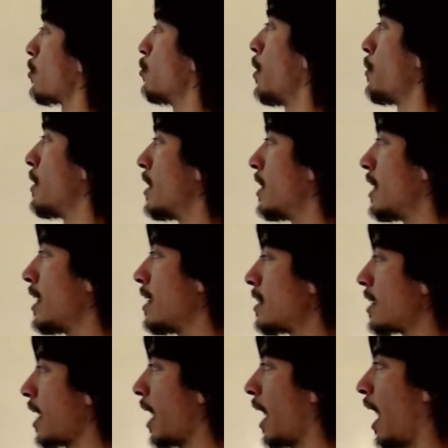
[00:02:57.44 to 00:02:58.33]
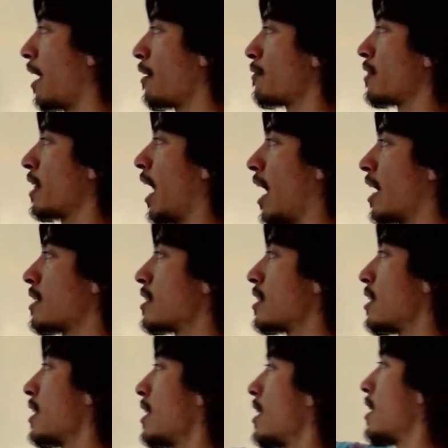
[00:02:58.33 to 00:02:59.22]
we would need to have that
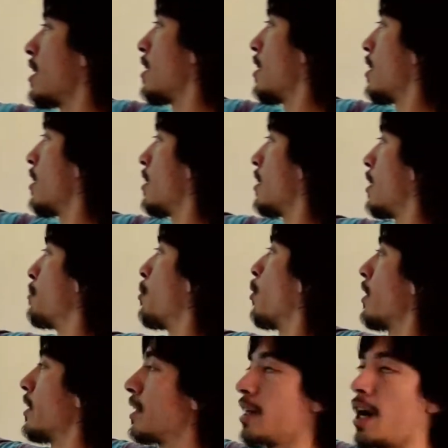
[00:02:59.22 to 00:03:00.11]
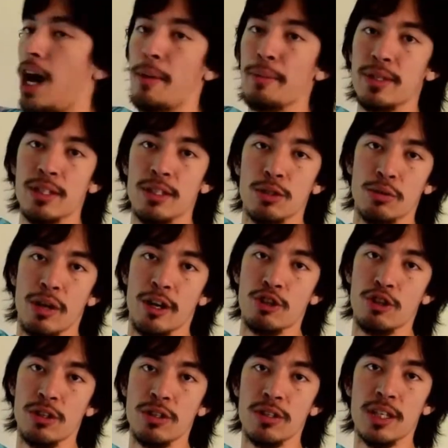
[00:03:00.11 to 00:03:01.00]
they point in the opposite
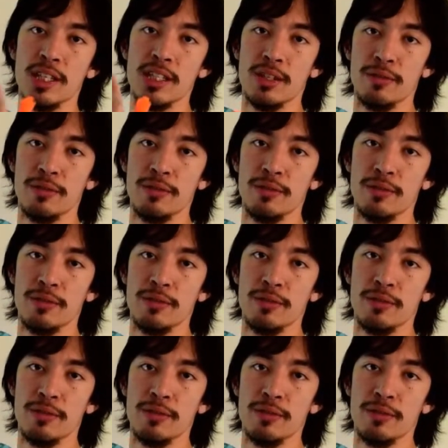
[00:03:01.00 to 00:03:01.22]
direction, so that's the